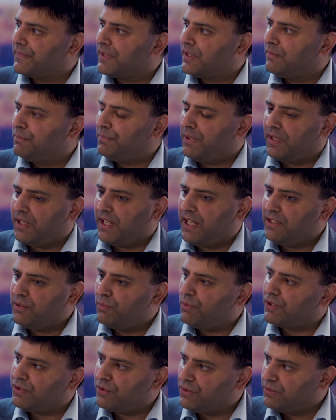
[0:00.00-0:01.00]
But
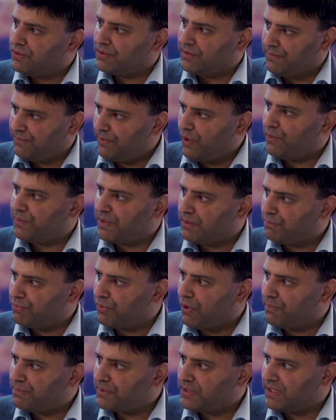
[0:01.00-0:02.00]
anyone who's involved in
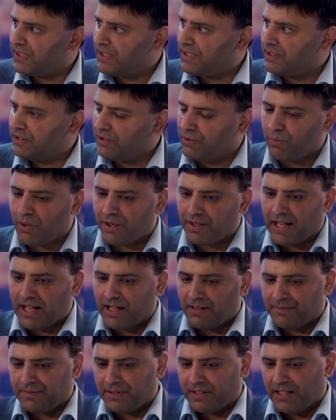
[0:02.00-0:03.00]
property, you won't
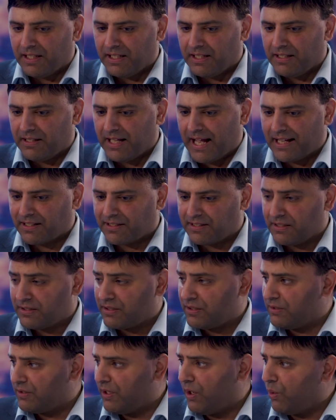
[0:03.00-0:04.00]
have access
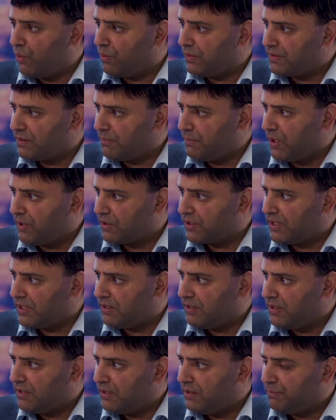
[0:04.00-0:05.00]
to the whole of the market,
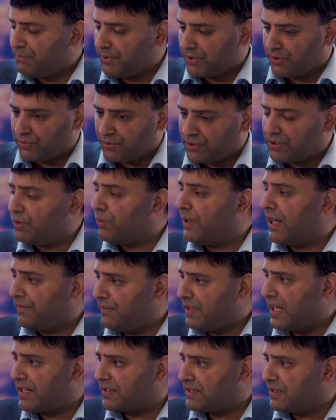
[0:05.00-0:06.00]
but you still have
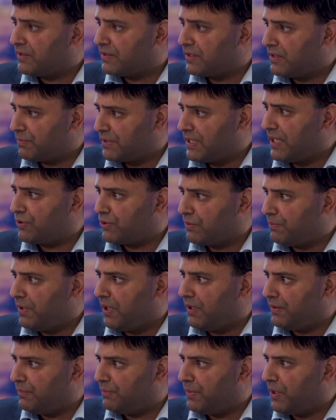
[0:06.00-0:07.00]
access to a substantial
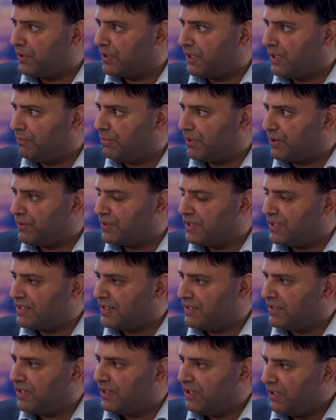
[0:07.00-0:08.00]
part of the market, because this
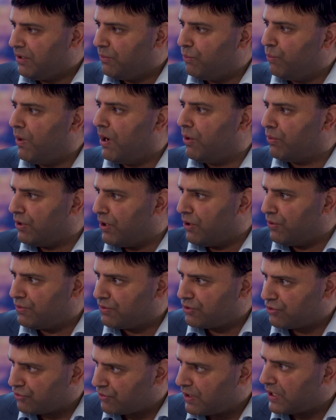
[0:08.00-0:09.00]
is a well-known
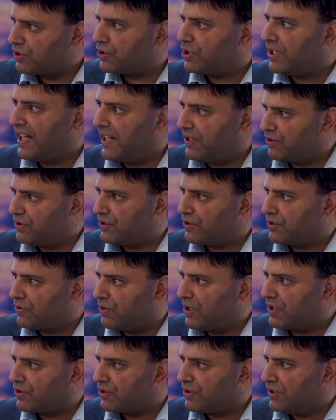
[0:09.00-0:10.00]
structure, how
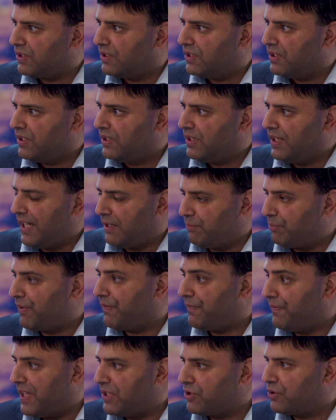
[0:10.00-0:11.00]
structure a
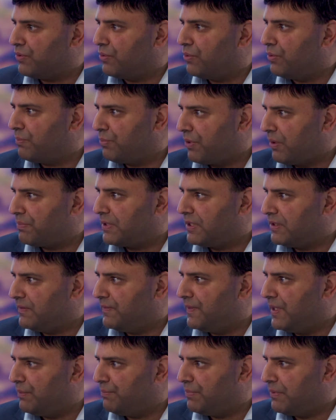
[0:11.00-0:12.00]
professional property
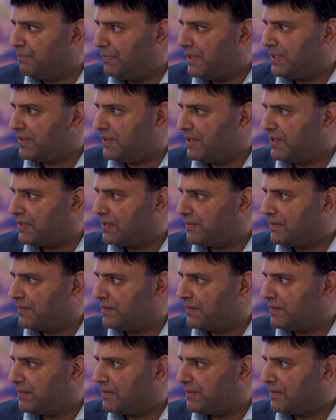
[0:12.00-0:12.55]
development business,